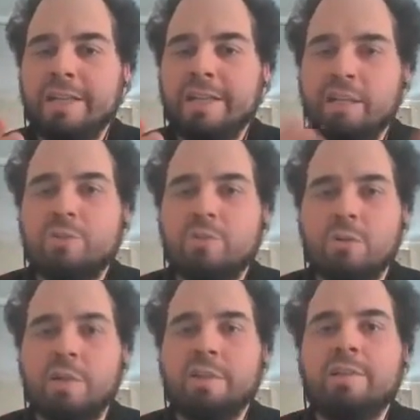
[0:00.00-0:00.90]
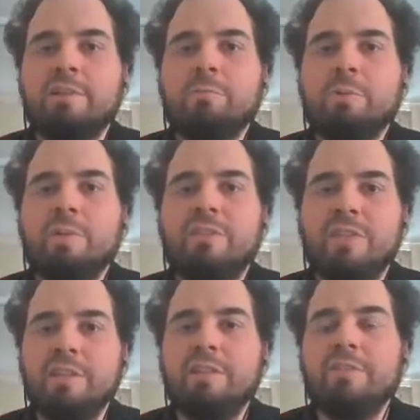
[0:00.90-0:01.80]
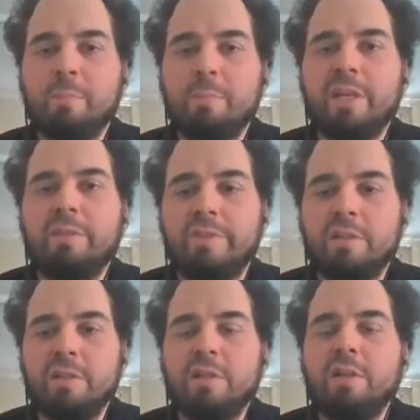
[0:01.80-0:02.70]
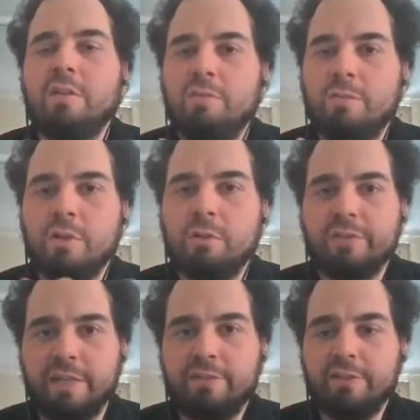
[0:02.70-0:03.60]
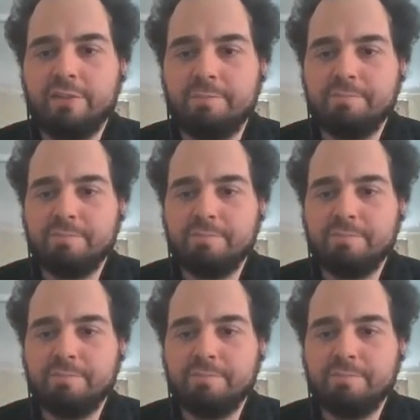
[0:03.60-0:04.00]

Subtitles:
And I'm sure we will see some benefit for those cases.